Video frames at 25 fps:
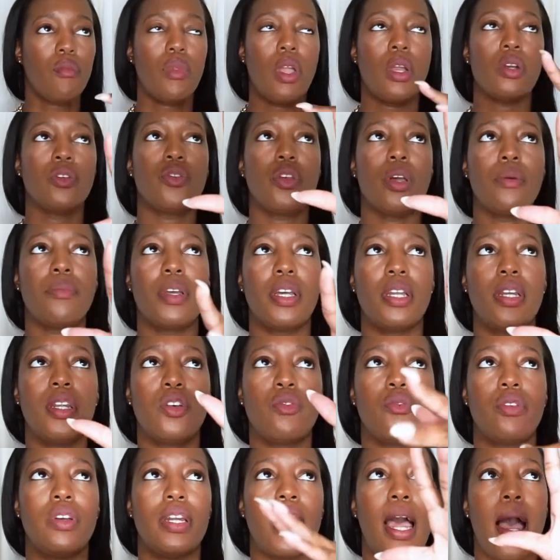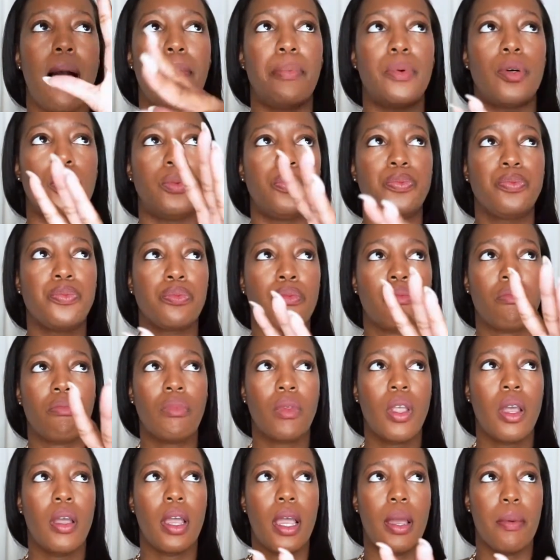So I'm getting the green apple
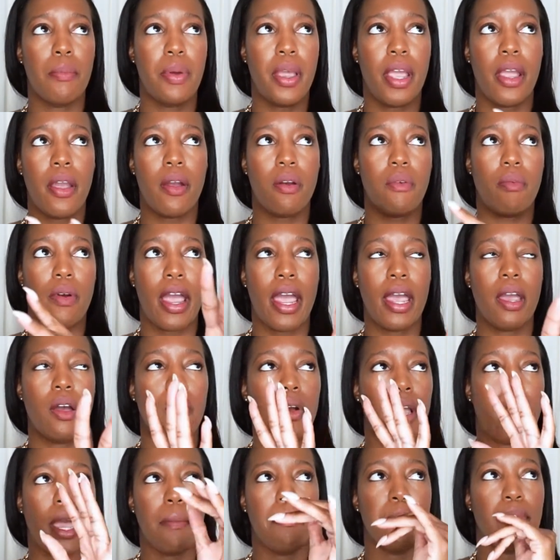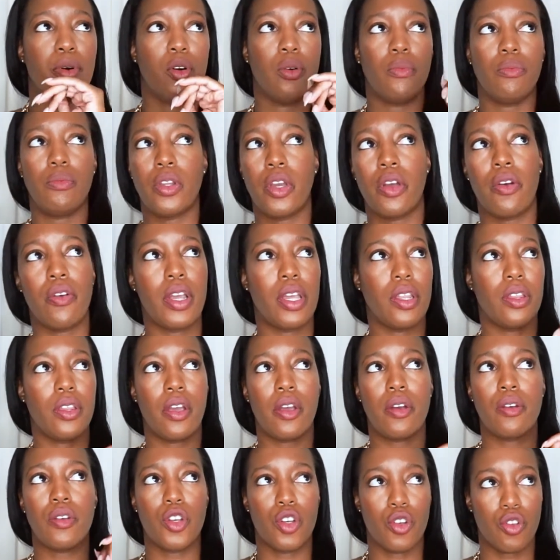and pear, right? Okay, boom, they're in
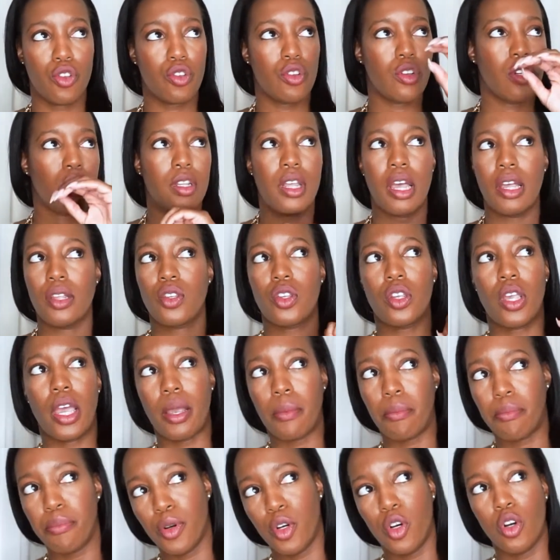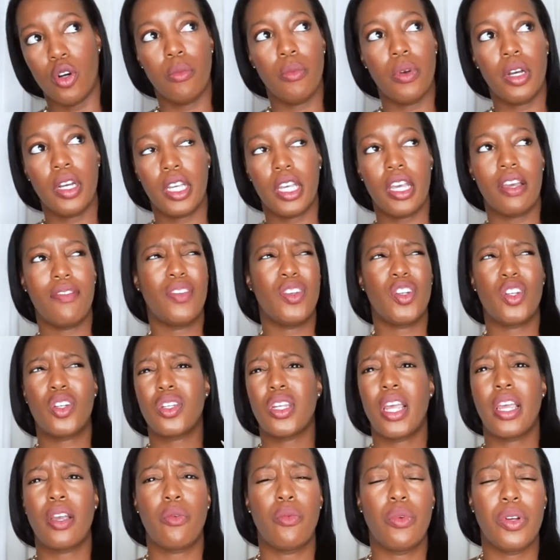there. Usually that's like, boom, a given, just
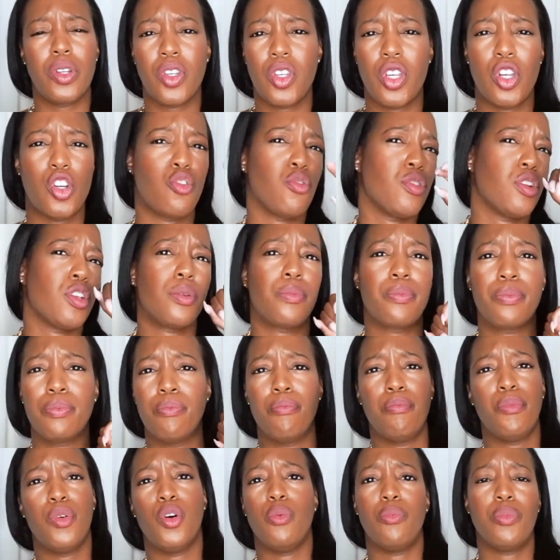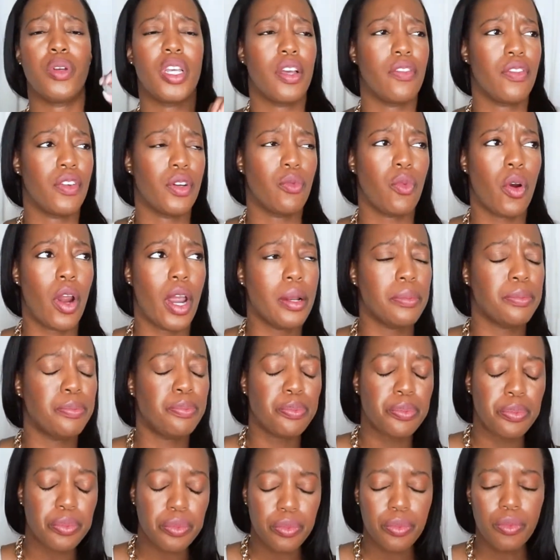like with citrus, boom, given, right?
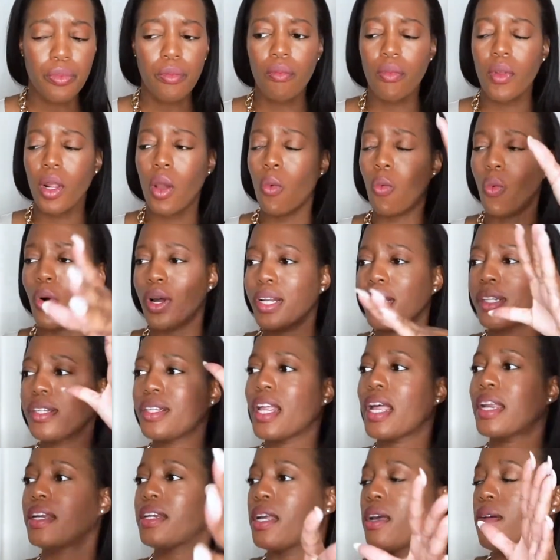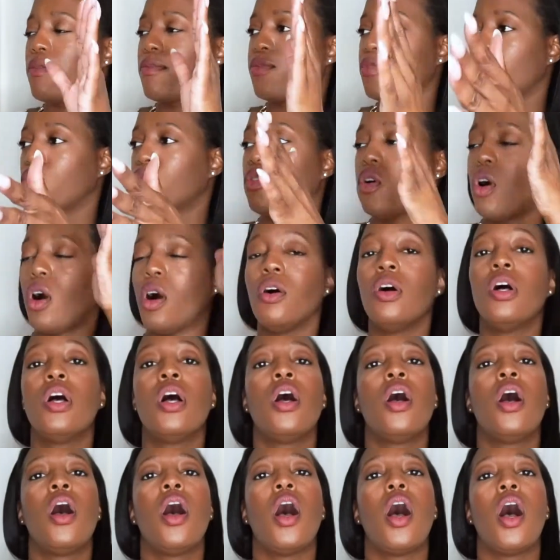What is that damn fruit called?
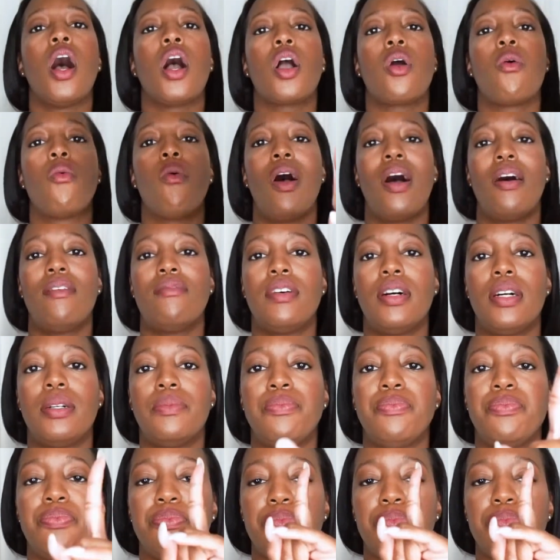A guava.